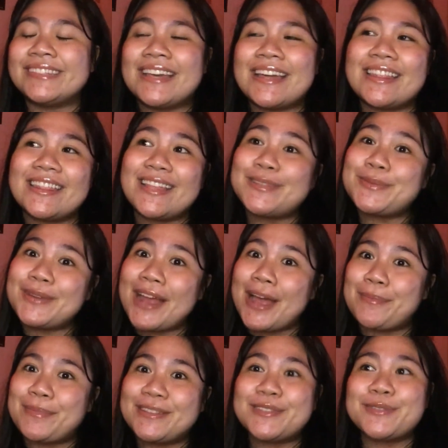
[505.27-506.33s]
That's what
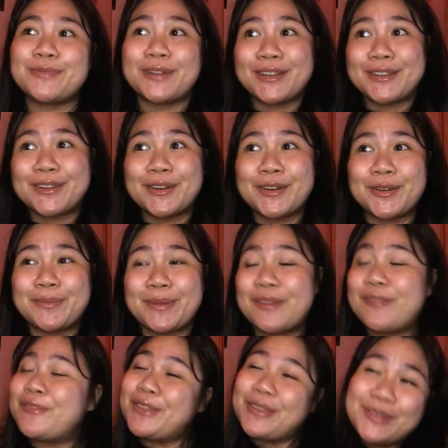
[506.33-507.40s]
happened to one of my
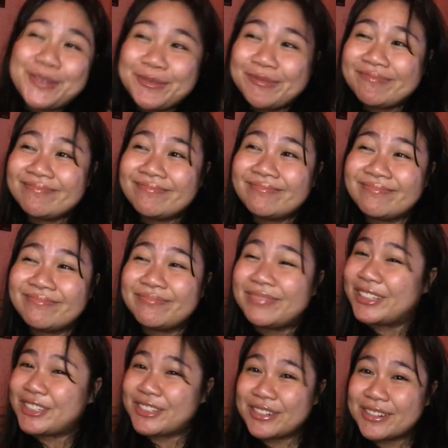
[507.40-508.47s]
few
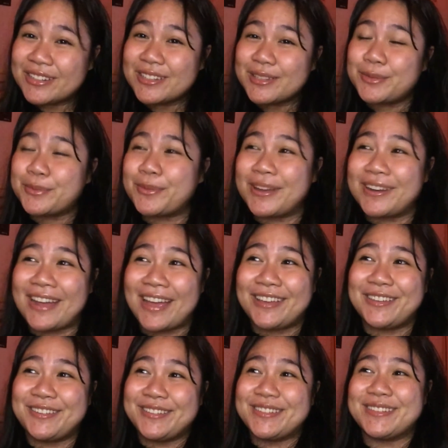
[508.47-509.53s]
pictures when I
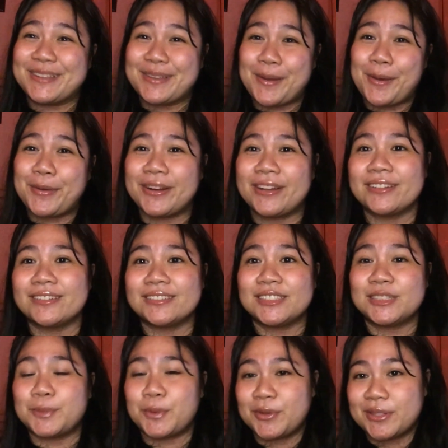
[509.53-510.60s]
used the Kodak
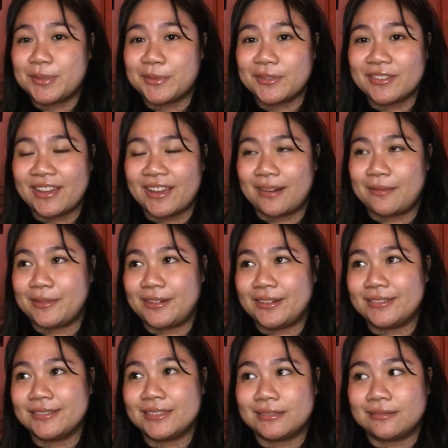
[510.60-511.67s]
disposable camera.
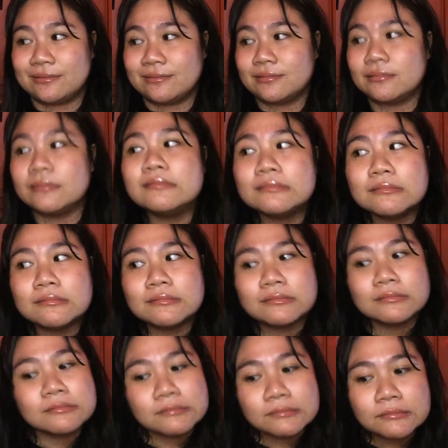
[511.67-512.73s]
So
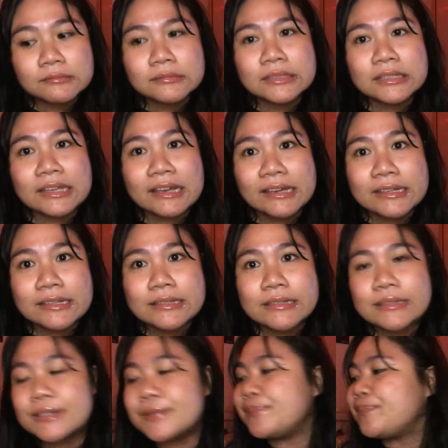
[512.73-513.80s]

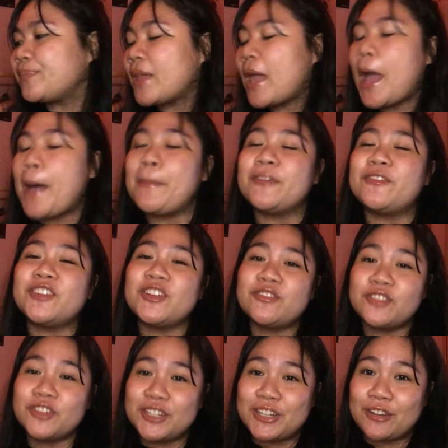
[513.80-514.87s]
yikes. But for the
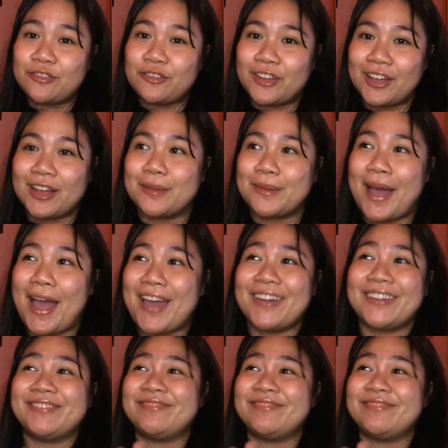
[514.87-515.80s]
Fujifilm, I